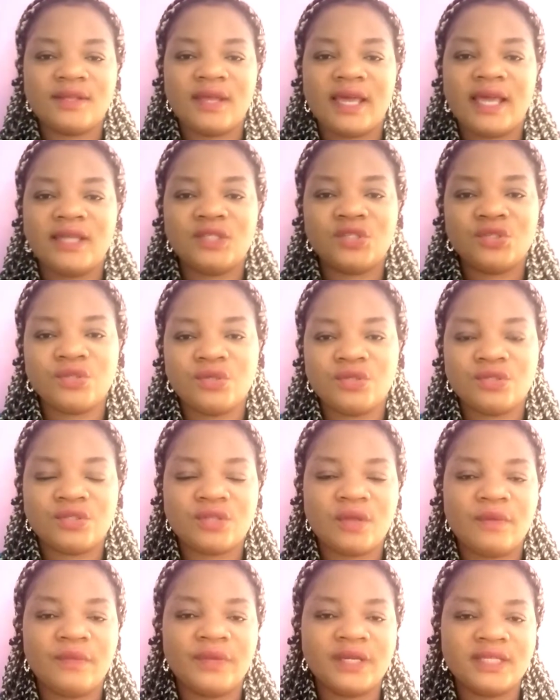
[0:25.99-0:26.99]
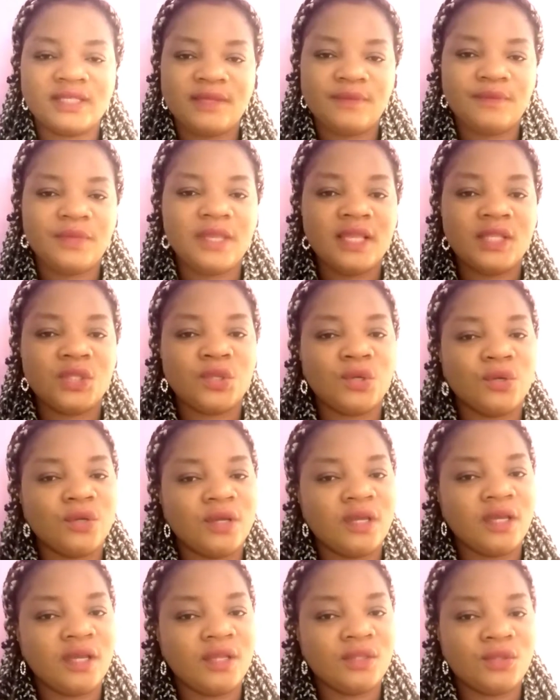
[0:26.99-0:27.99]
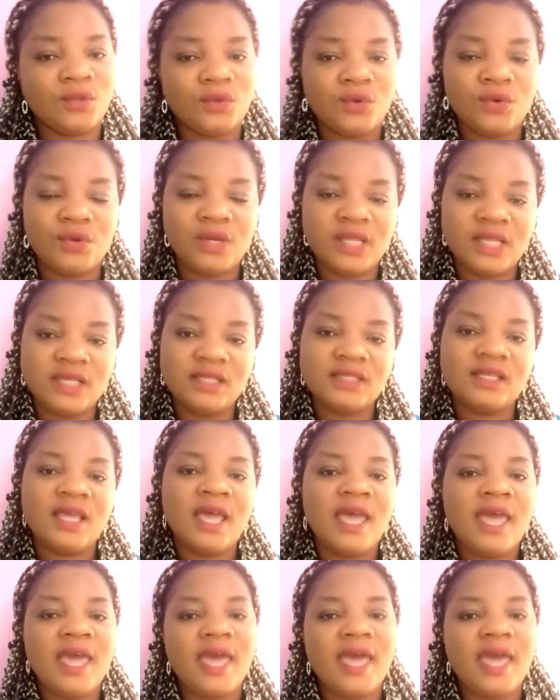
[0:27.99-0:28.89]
I show some recipe Togolese,